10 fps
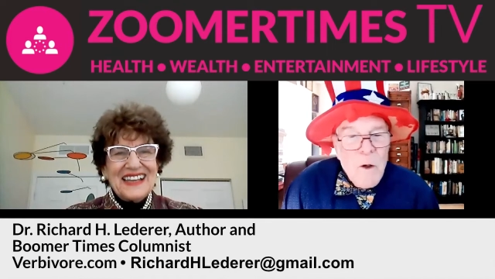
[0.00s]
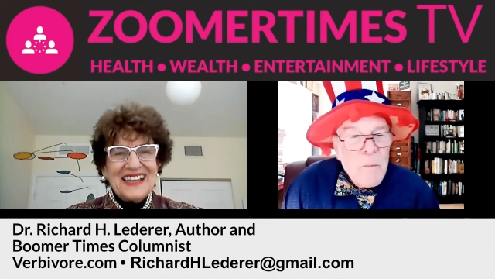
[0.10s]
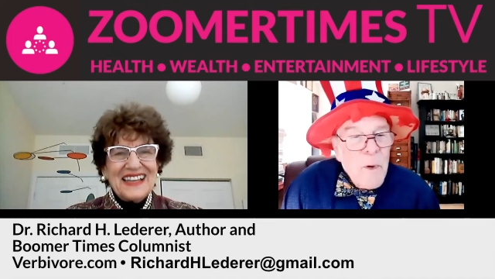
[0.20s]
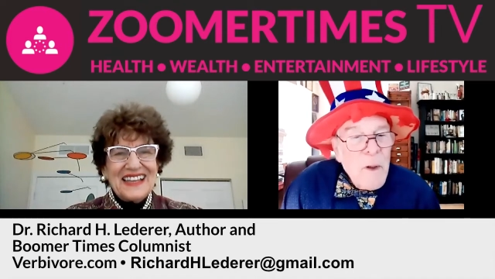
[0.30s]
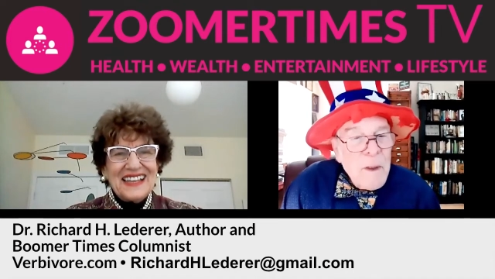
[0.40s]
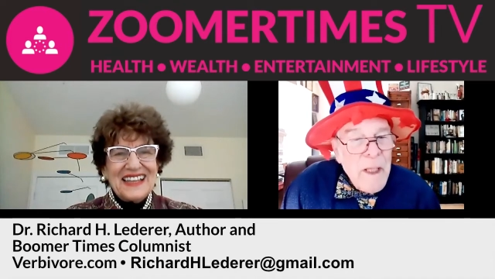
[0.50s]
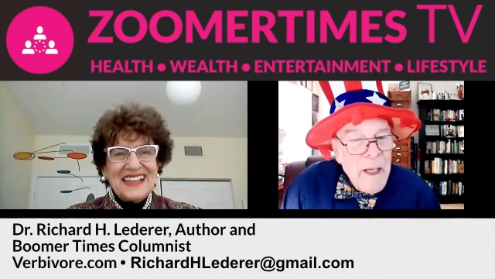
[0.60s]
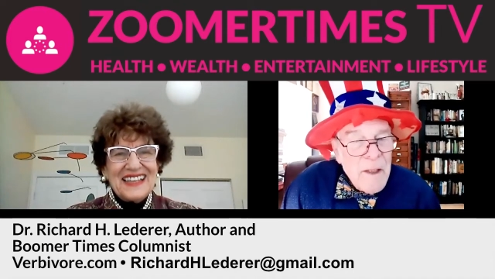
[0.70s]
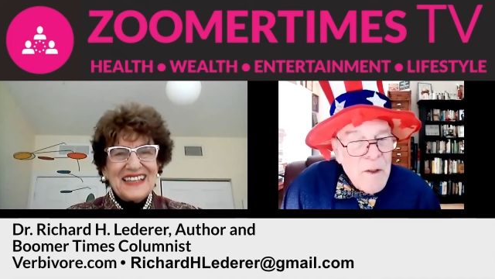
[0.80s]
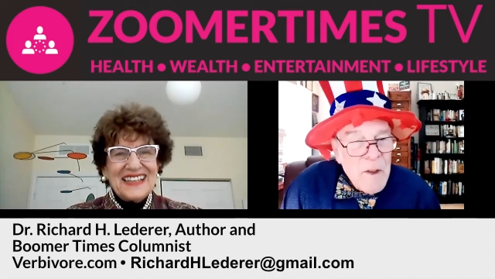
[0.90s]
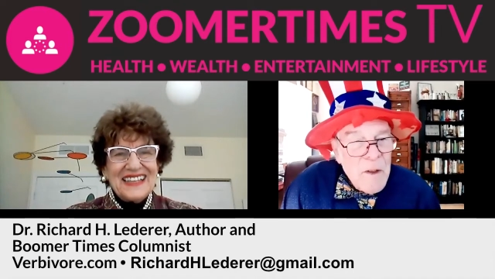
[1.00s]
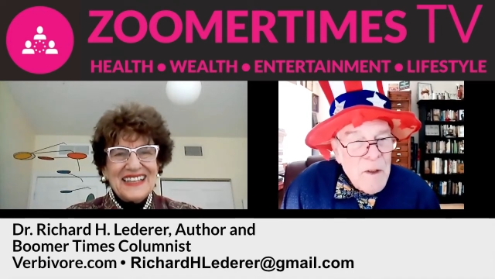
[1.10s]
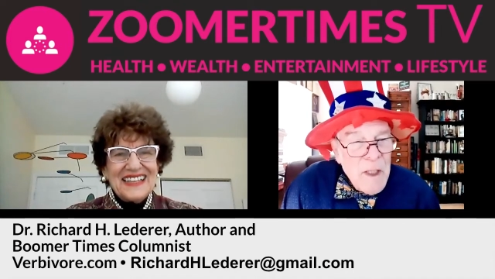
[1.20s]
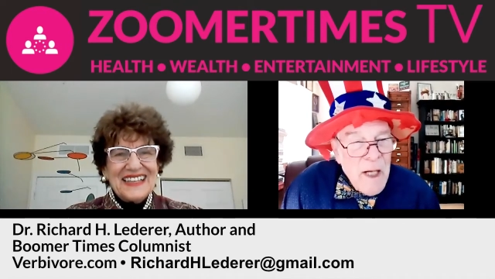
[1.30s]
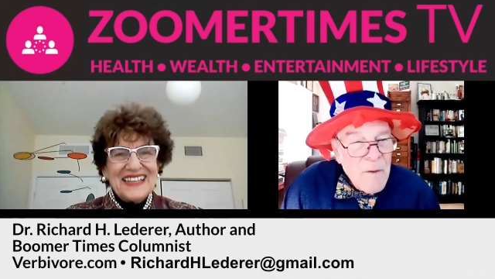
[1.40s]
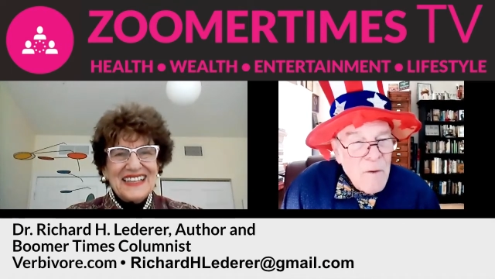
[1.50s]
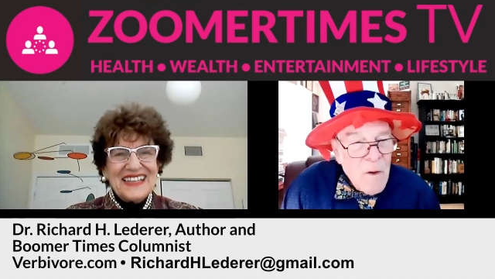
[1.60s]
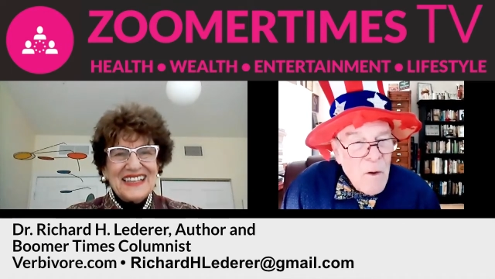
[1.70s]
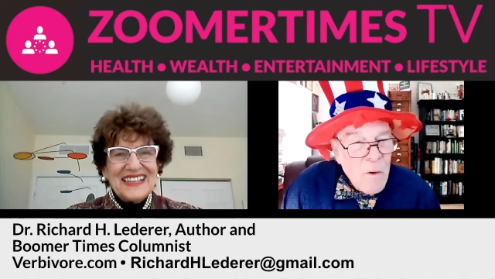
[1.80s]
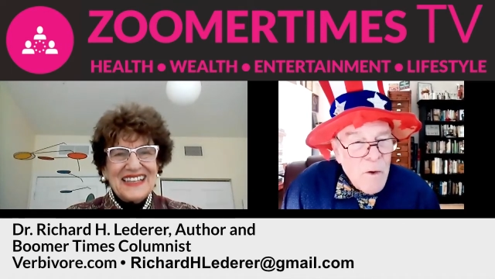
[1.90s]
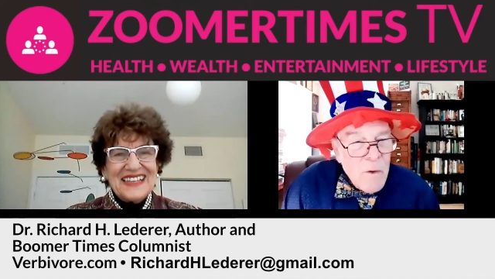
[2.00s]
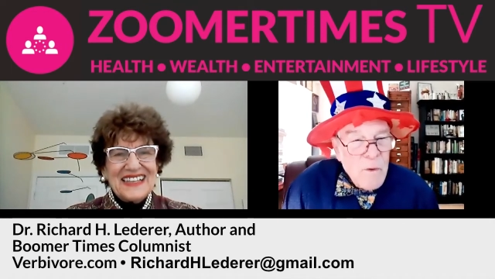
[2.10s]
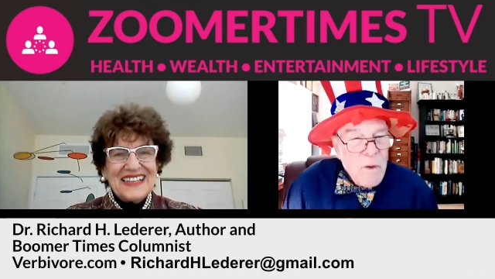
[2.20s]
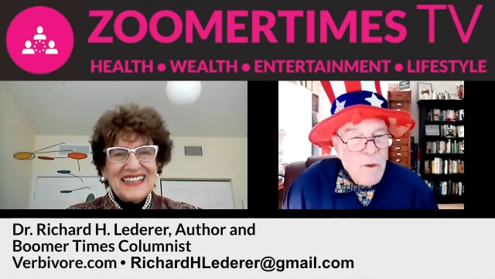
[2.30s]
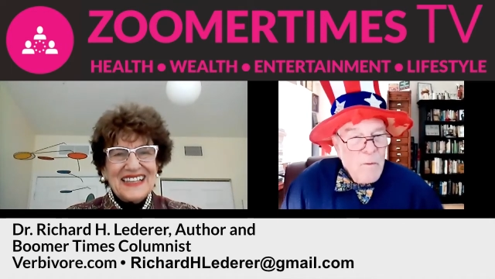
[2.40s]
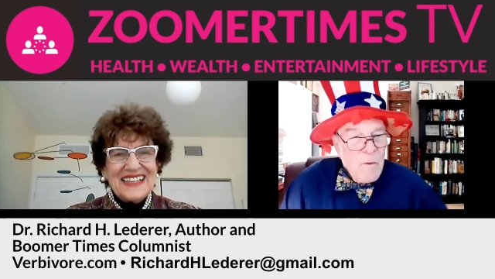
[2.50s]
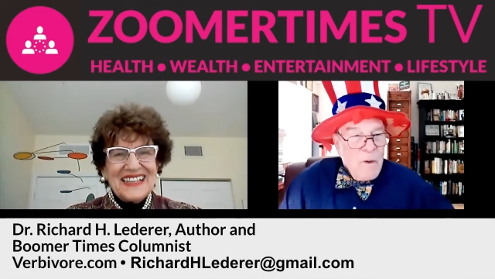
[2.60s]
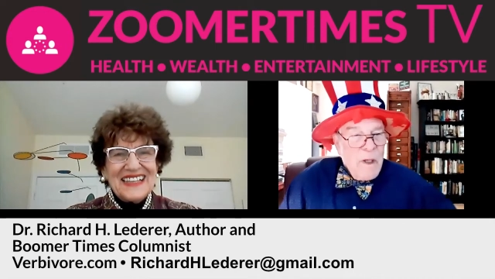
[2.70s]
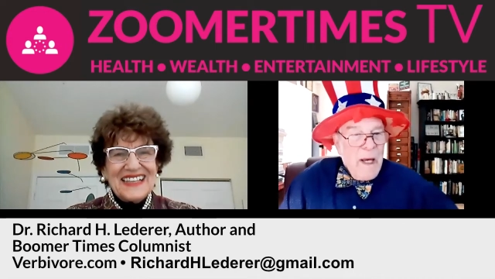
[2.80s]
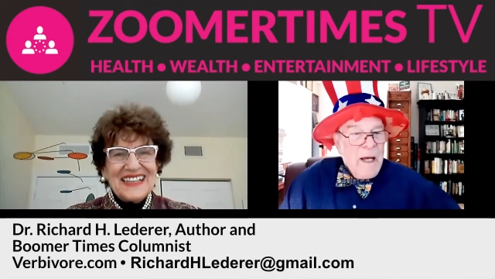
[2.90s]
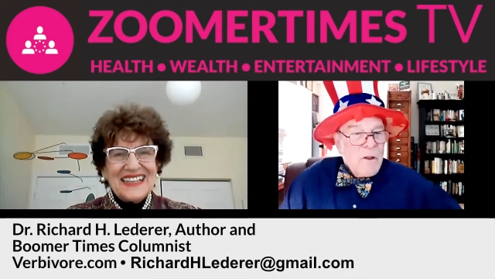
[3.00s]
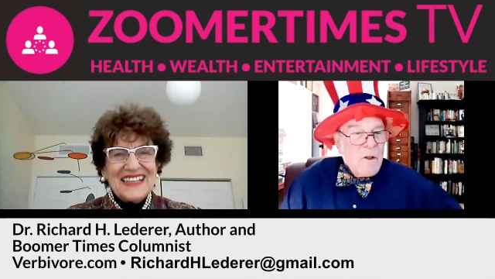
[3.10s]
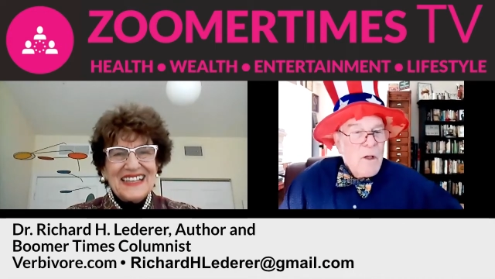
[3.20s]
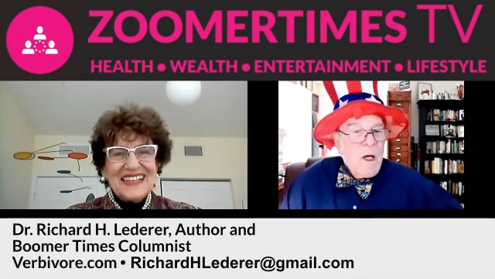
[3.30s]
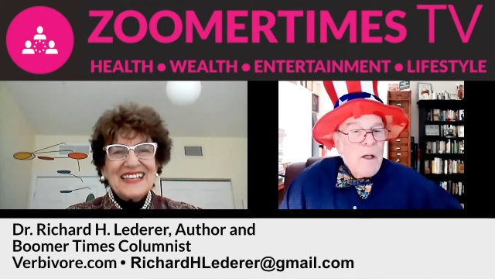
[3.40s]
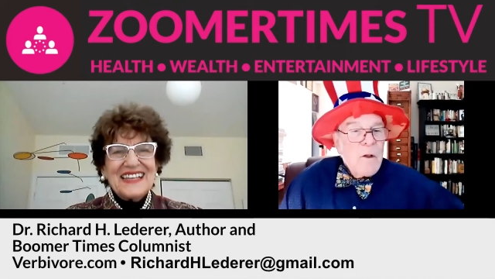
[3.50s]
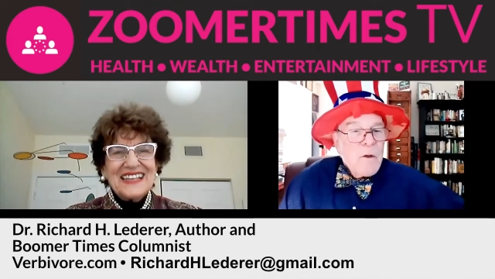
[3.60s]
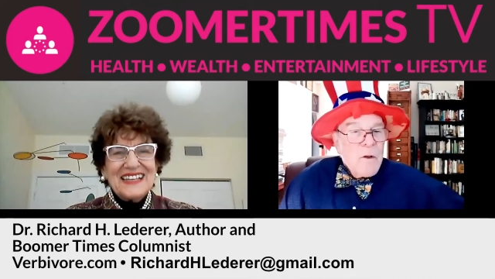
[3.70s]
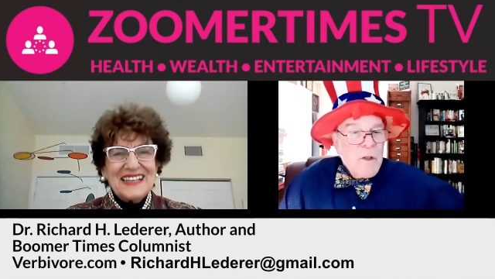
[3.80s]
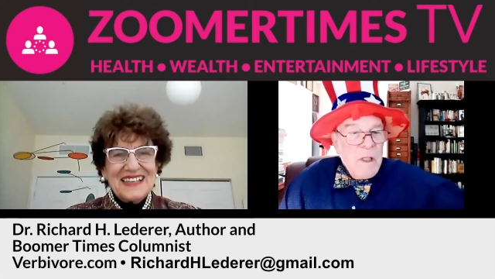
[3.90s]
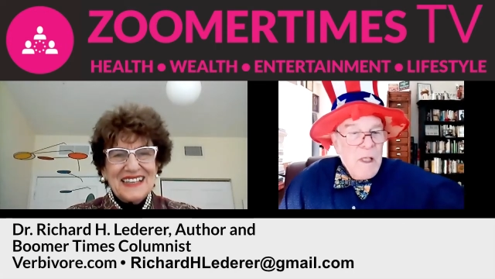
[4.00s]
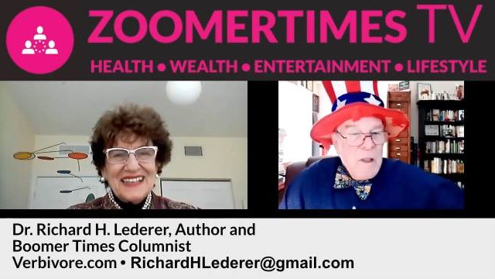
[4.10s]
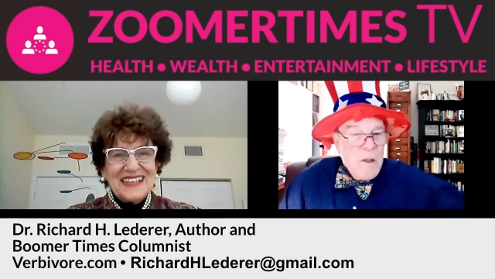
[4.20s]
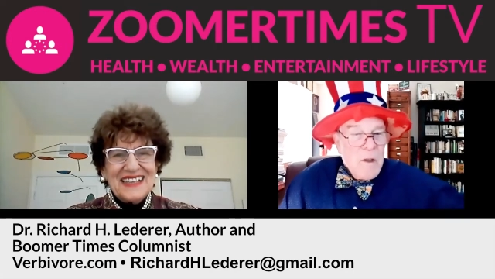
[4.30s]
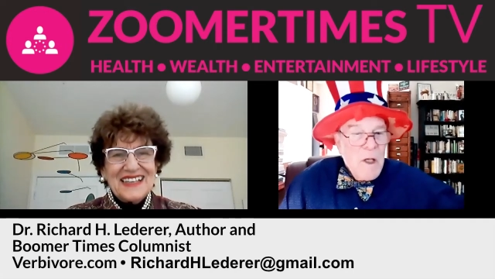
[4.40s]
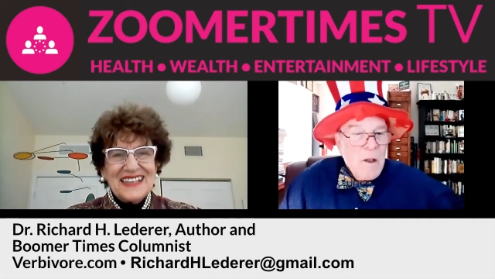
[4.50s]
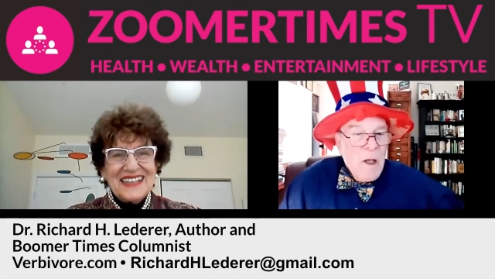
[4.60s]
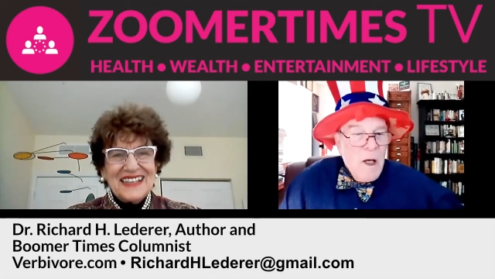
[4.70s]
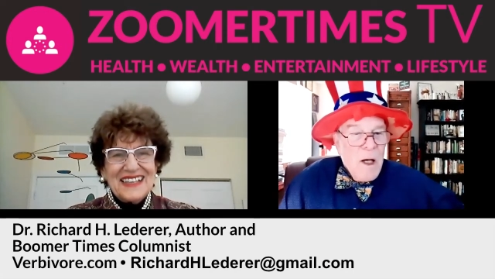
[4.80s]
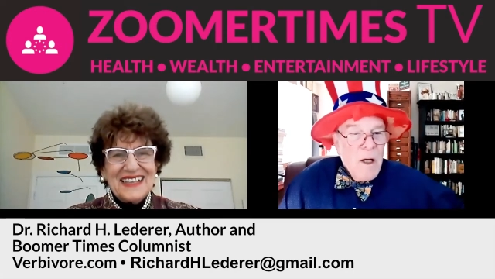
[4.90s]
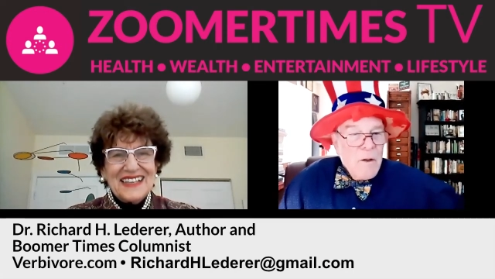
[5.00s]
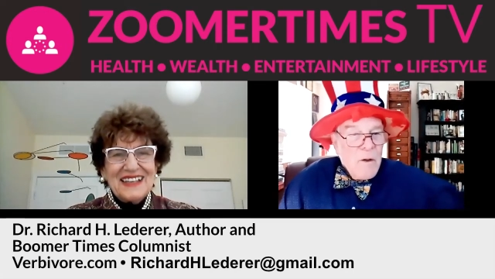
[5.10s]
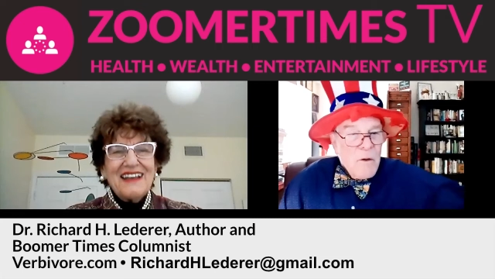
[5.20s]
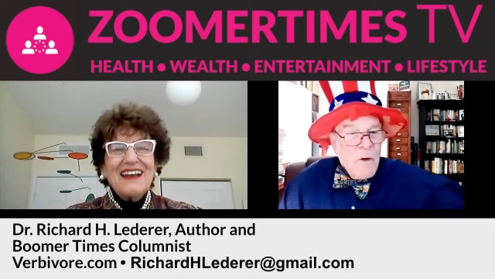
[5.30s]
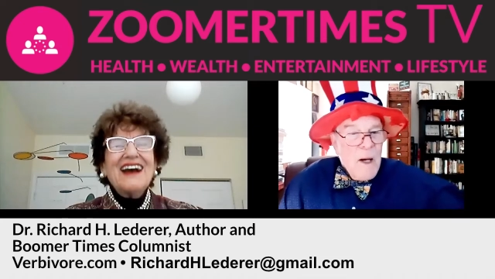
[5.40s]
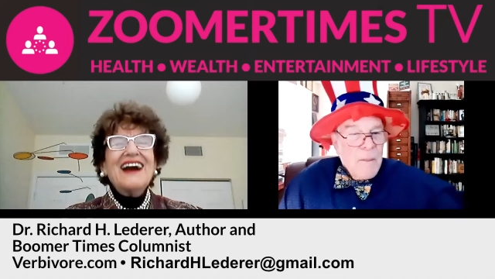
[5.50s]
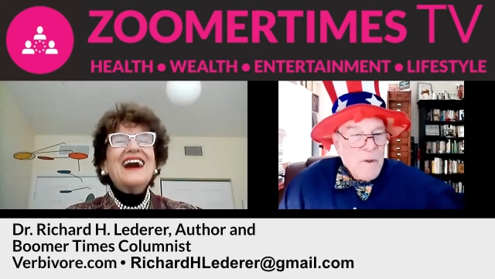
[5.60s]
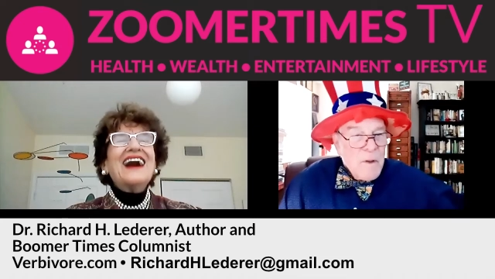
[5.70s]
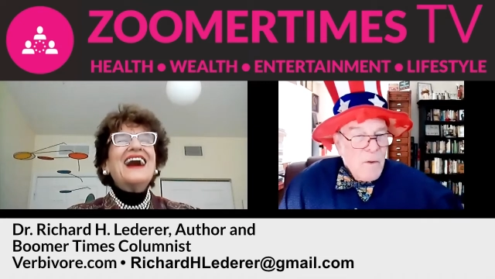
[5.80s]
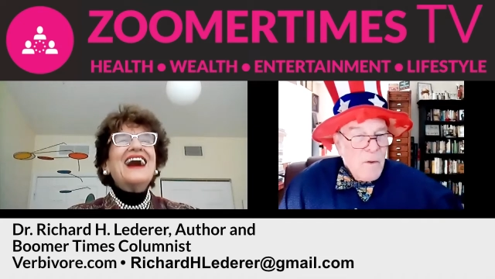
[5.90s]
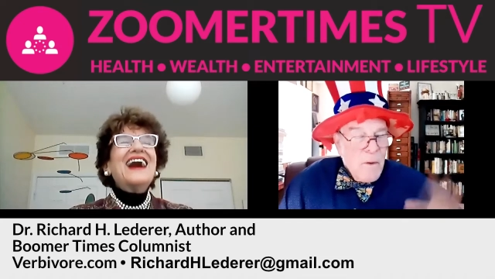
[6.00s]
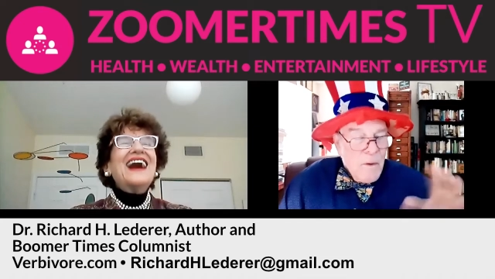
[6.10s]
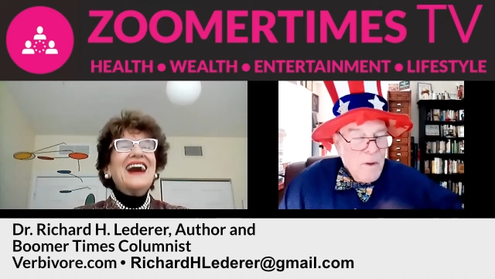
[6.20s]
Speaker 1: broadcast is an agricultural term. You cast your seeds, uh, your crops. Or, or,